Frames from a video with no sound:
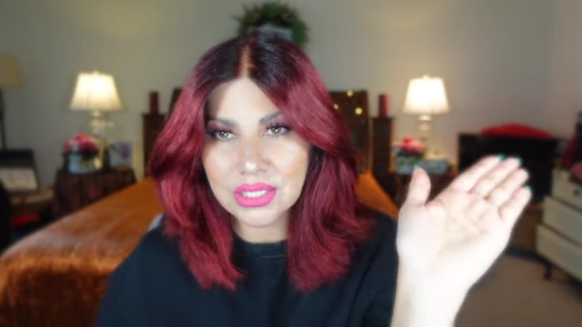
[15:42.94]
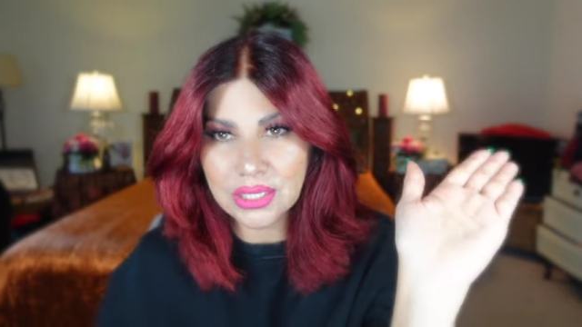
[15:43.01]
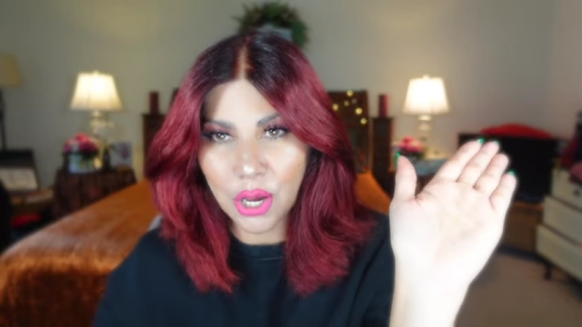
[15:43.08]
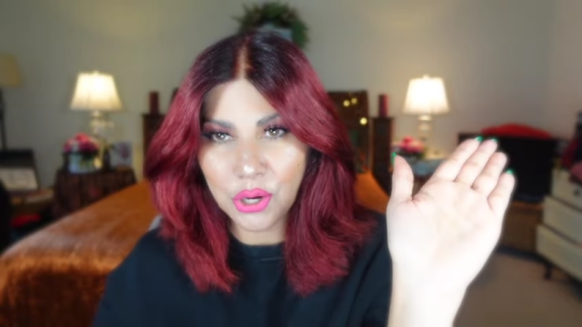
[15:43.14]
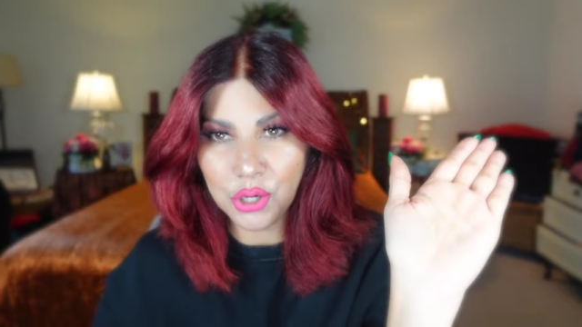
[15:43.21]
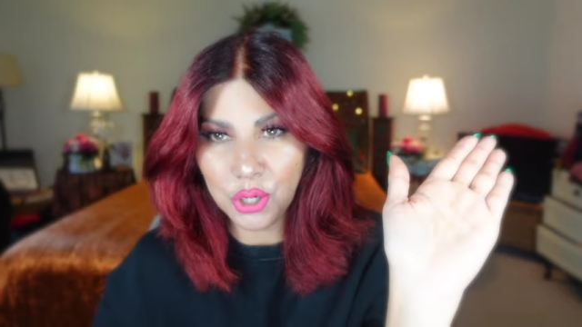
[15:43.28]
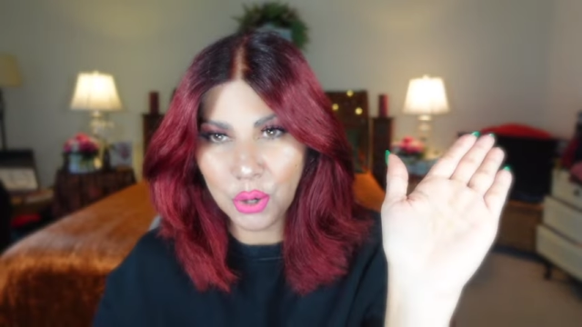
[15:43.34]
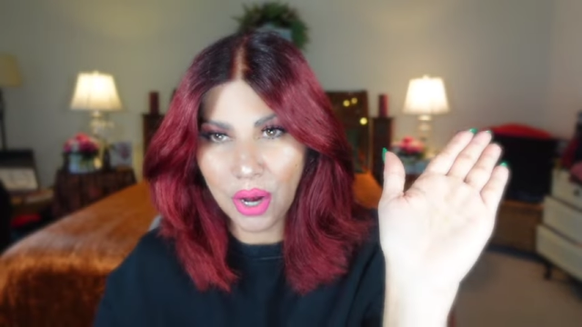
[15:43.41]
is
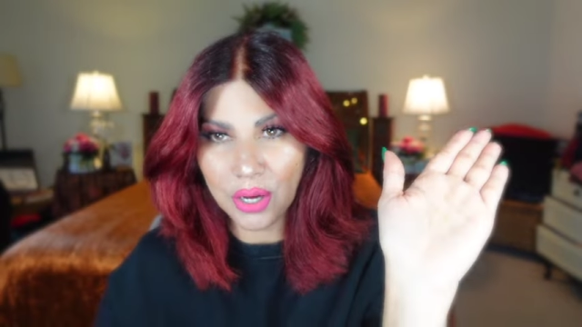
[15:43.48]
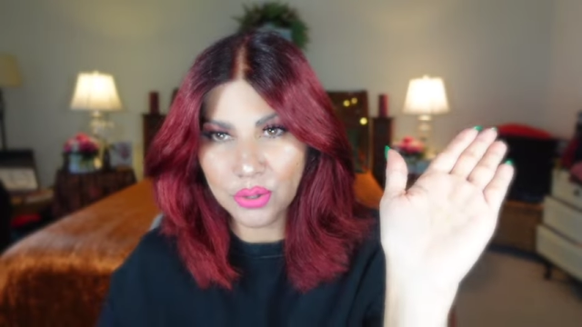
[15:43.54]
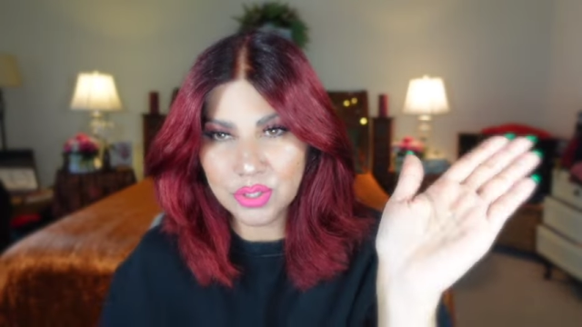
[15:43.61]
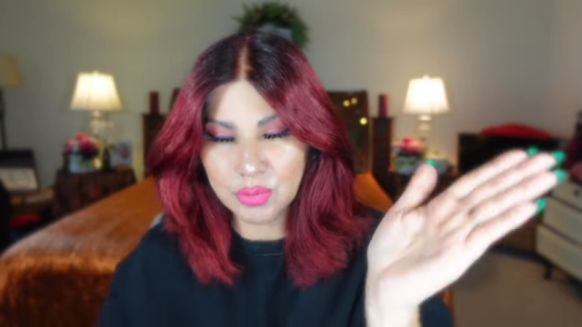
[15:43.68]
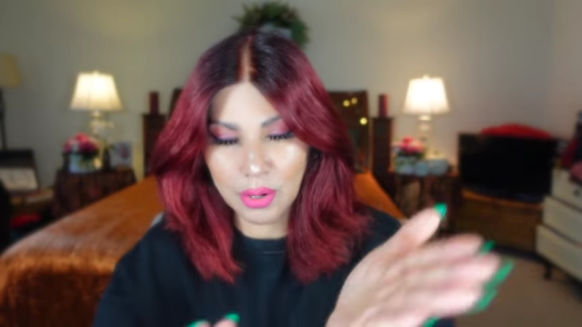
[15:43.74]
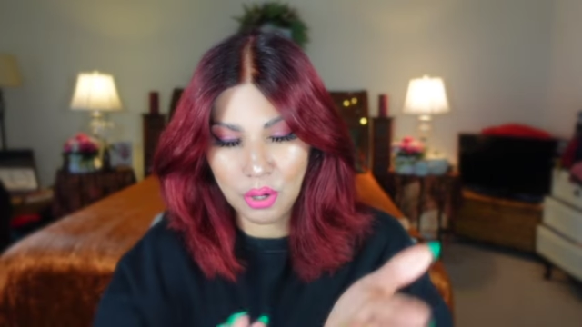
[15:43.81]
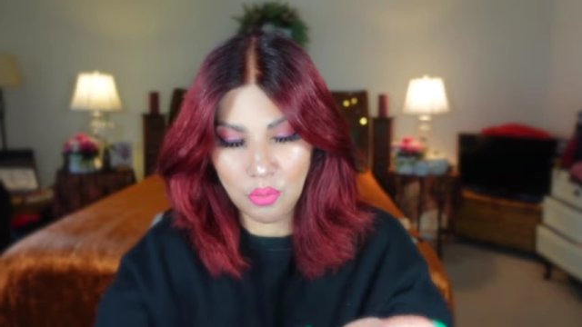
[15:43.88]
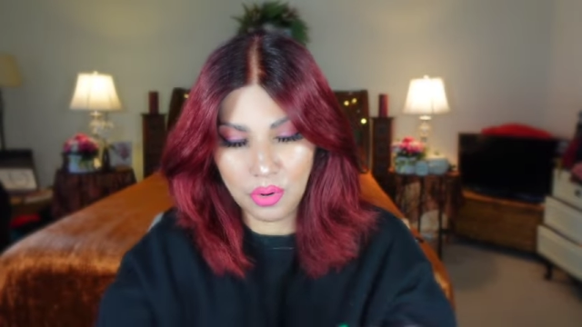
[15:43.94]
how you know I
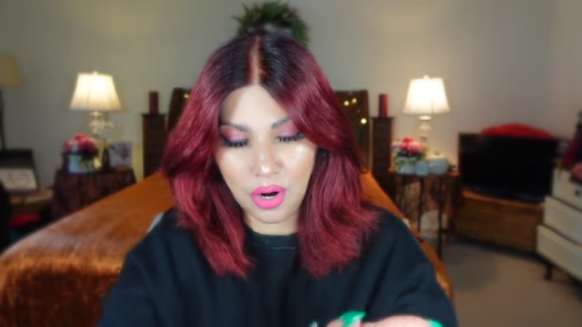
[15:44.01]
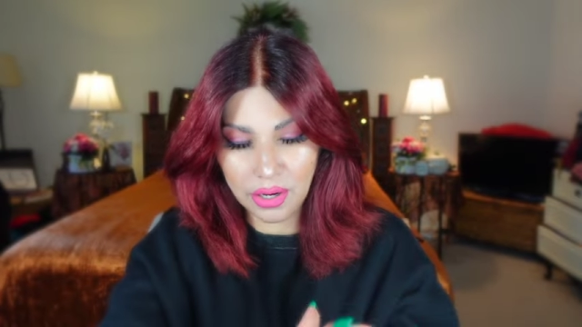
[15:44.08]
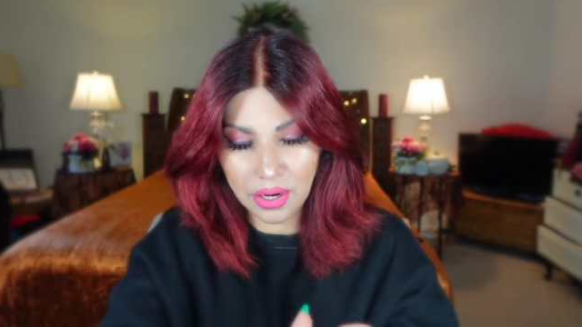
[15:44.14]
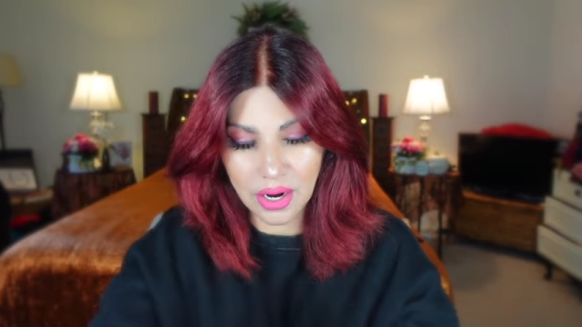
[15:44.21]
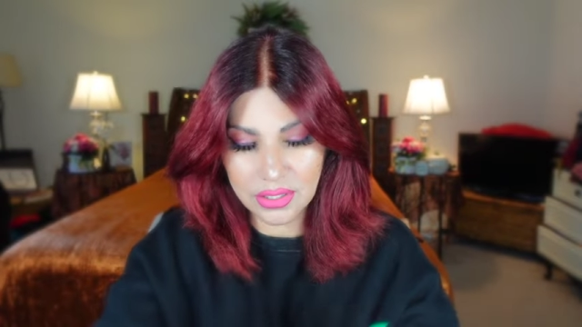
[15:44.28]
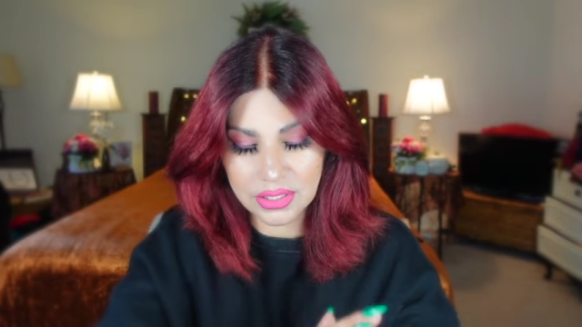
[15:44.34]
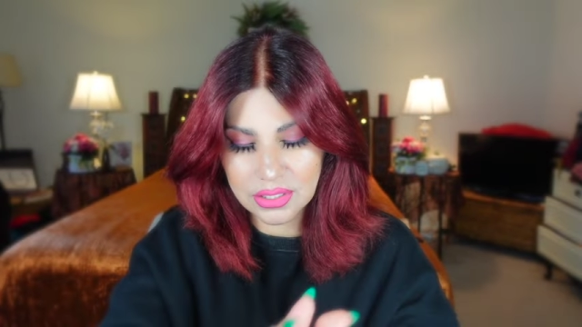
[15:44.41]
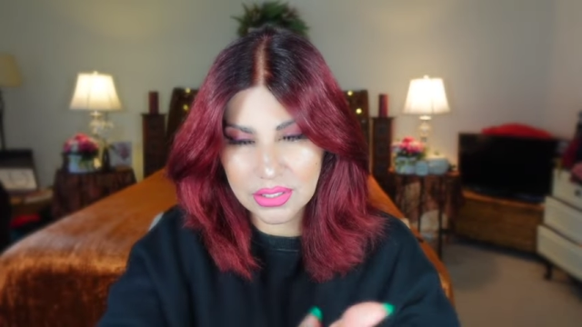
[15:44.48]
use my own
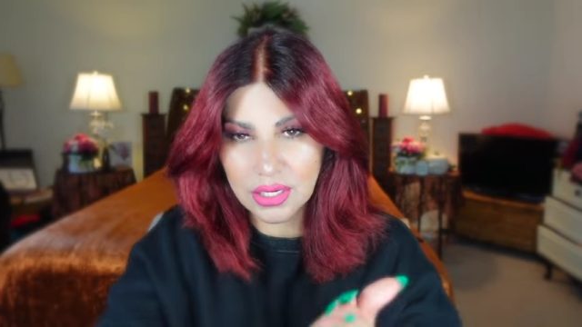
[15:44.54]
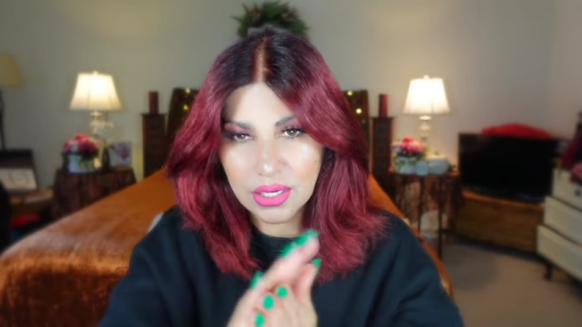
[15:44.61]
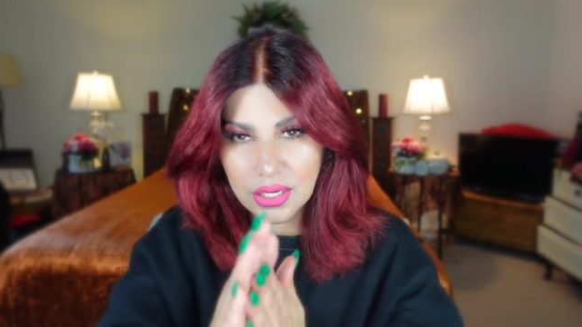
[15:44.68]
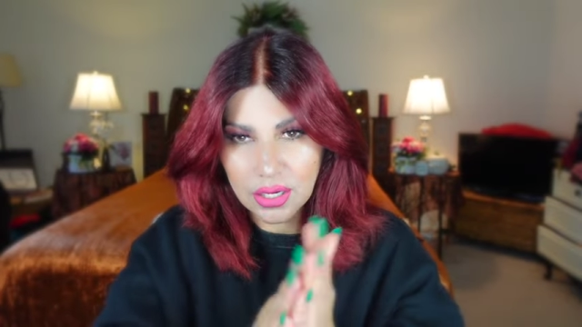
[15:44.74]
products.